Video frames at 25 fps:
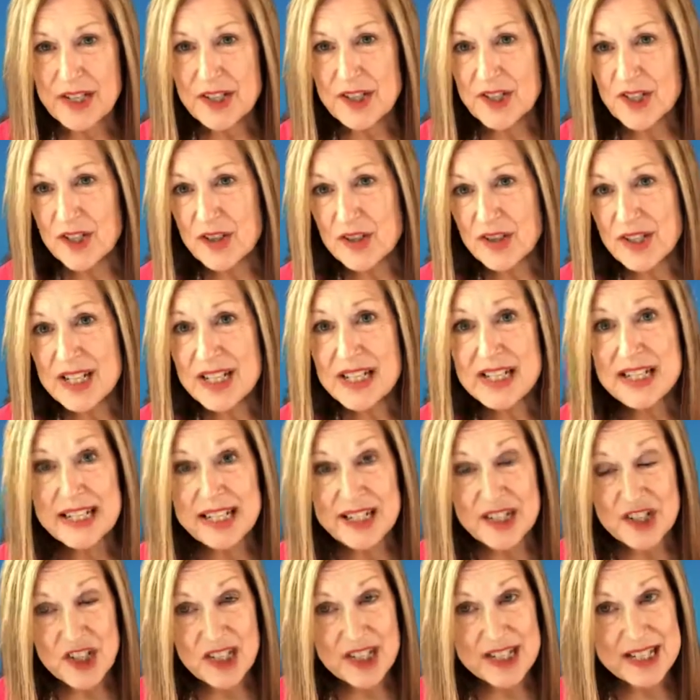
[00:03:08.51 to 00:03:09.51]
Due to
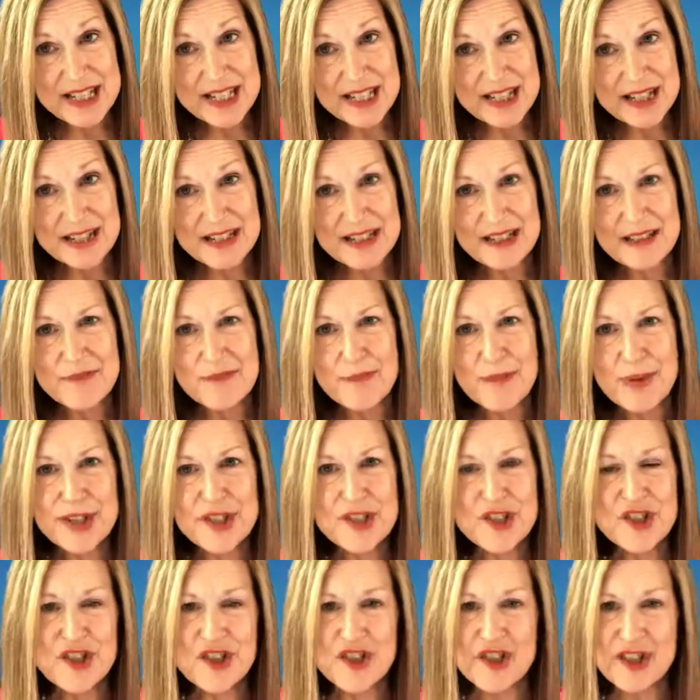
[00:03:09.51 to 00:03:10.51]
logistical and
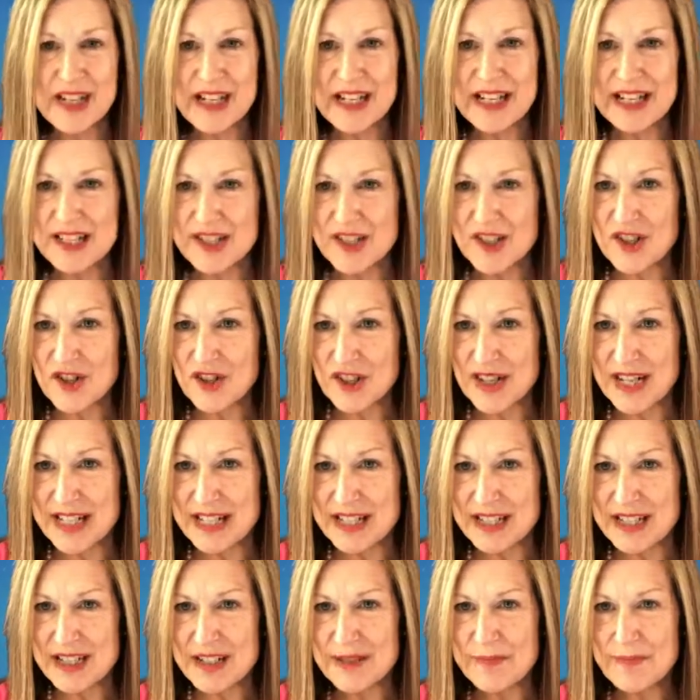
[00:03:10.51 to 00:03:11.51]
budgetary
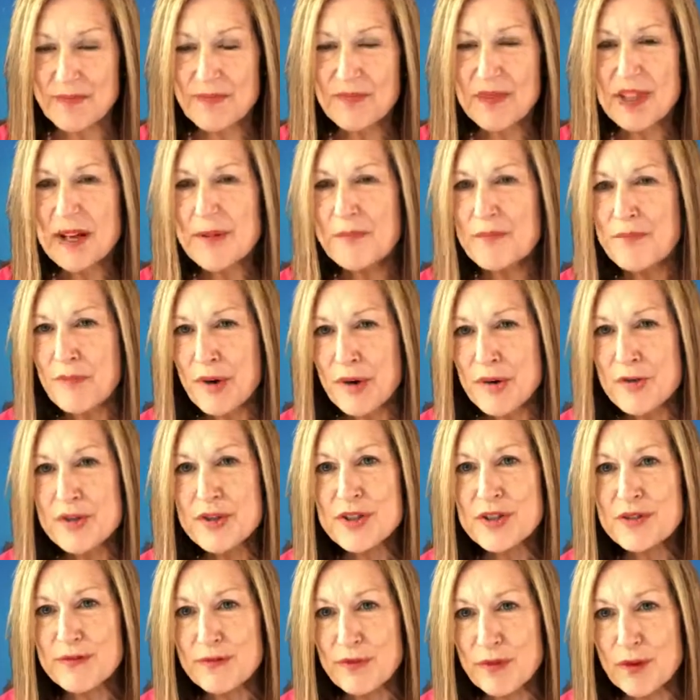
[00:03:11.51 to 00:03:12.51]
constraints,
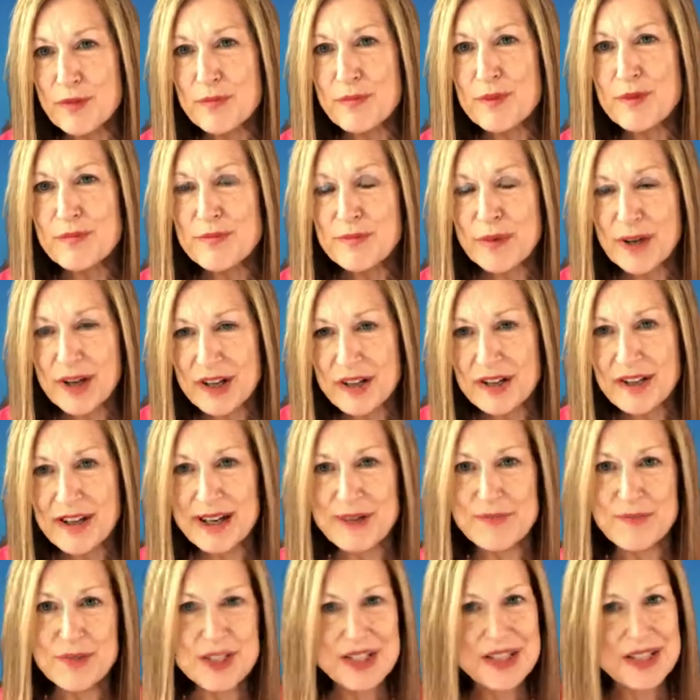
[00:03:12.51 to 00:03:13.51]
most formal
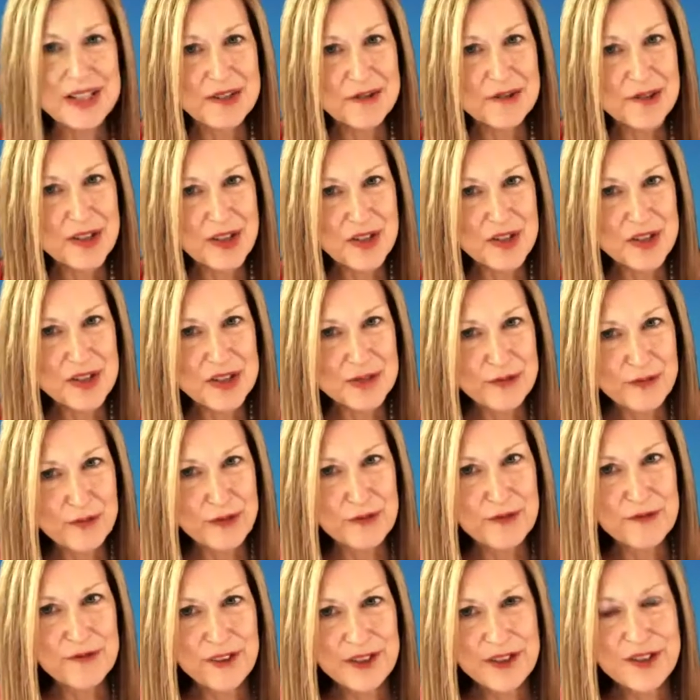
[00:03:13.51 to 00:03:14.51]
programs still use
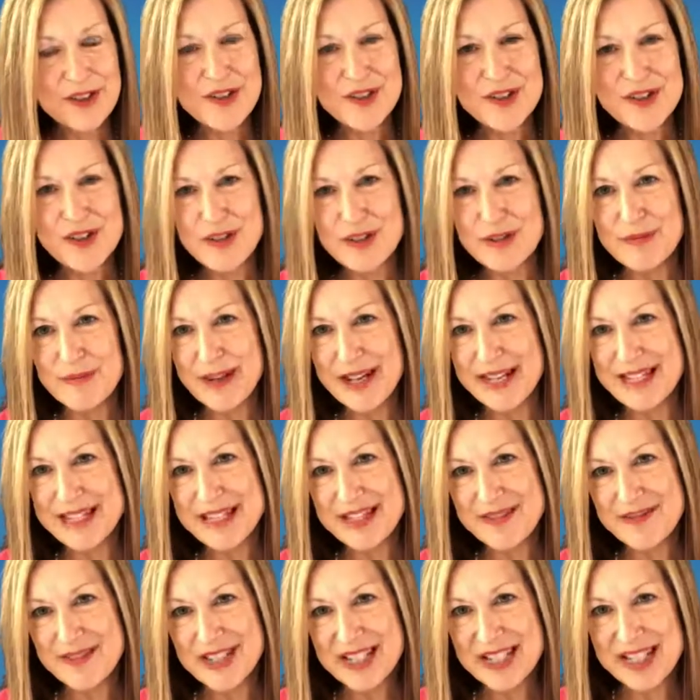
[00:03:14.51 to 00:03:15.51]
small focus group
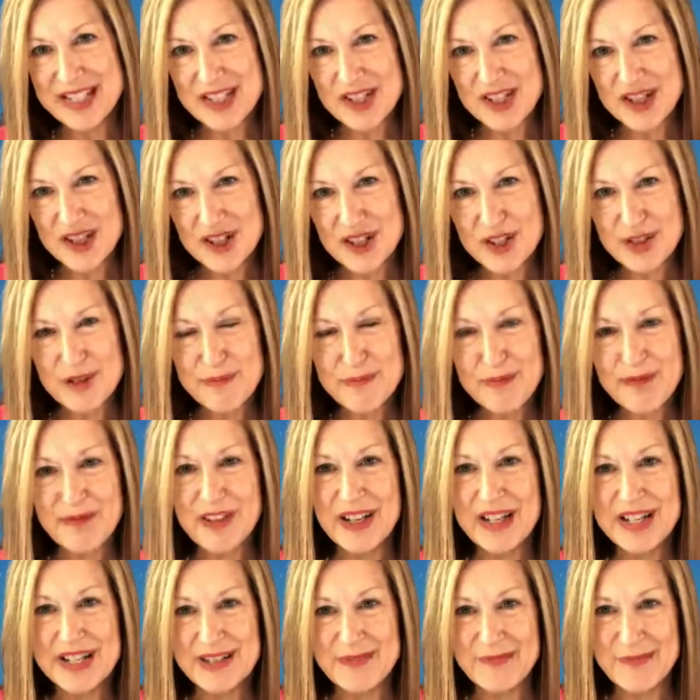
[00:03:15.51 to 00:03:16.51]
activity to
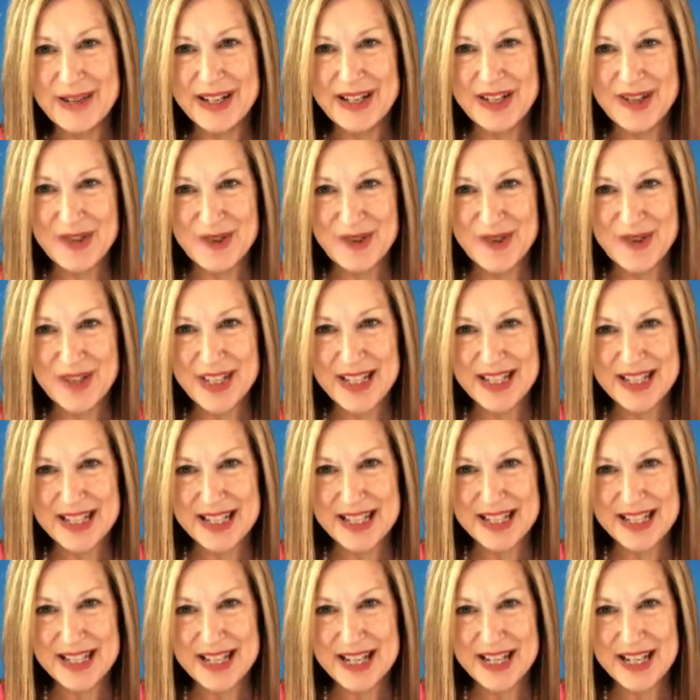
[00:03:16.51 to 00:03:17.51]
supervise mentors at
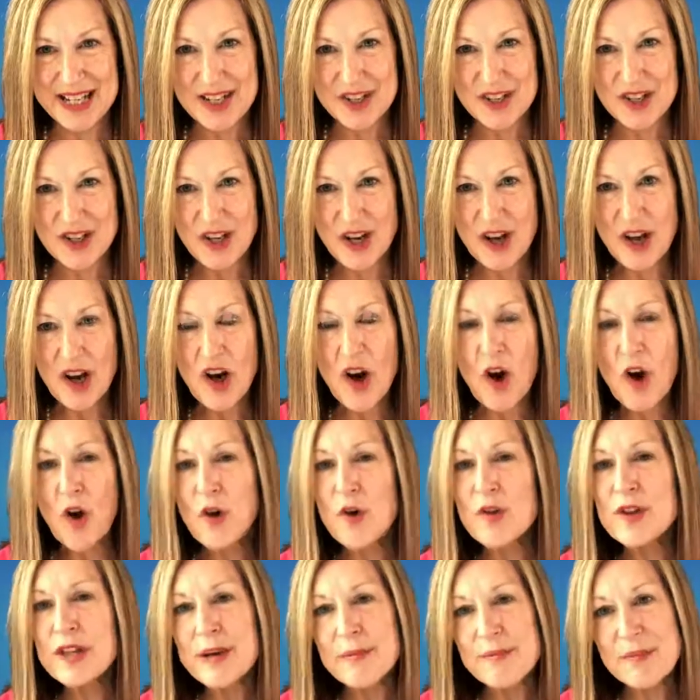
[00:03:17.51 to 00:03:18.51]
this stage,
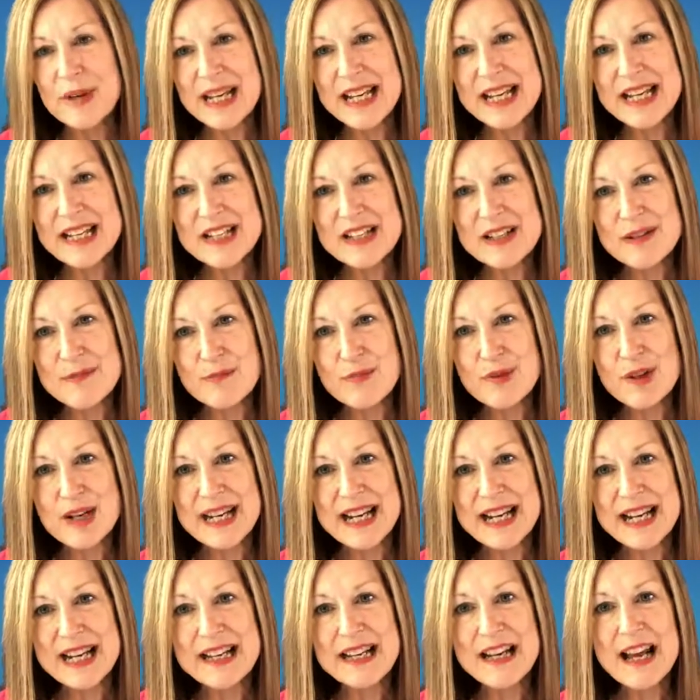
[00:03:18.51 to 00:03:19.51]
or they begin to
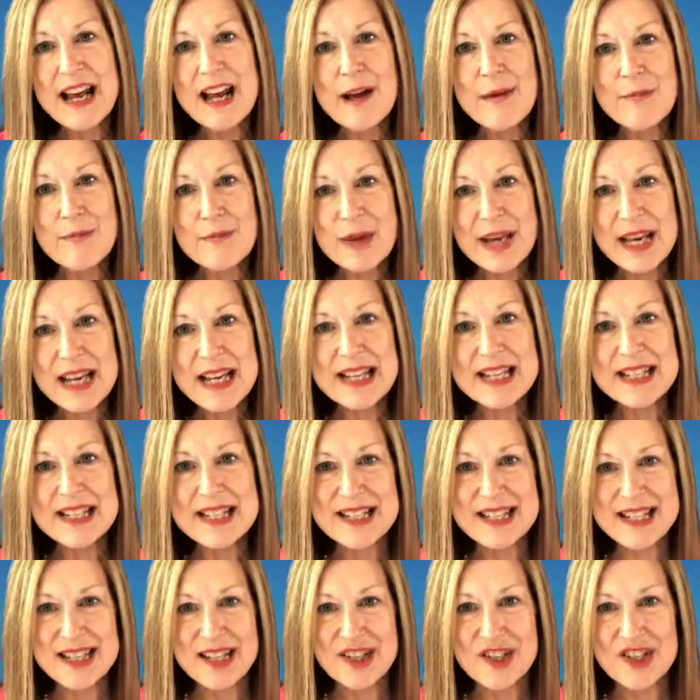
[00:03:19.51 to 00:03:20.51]
bring in peer
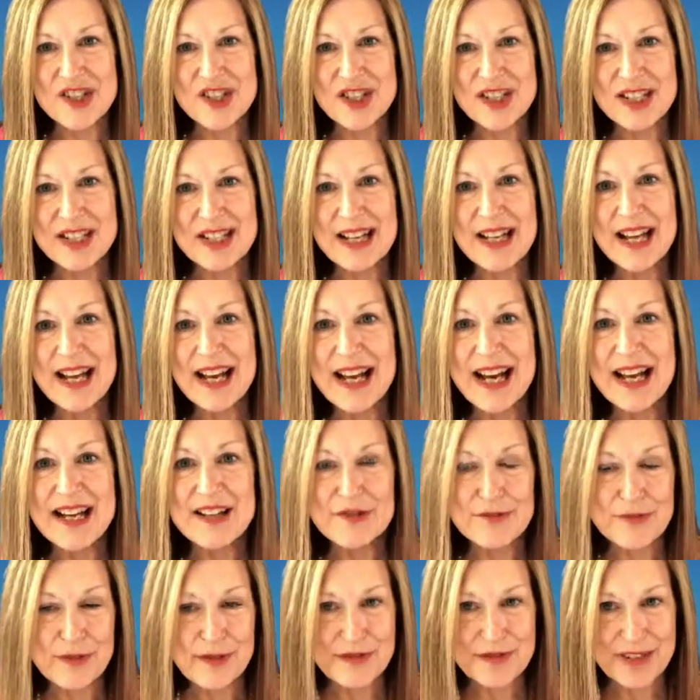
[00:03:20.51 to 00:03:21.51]
discussion
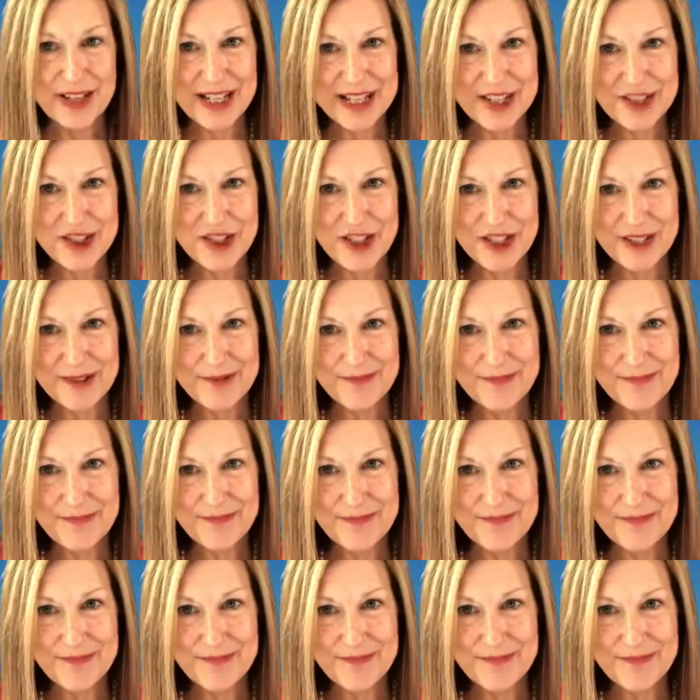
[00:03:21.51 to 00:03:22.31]
and reflection.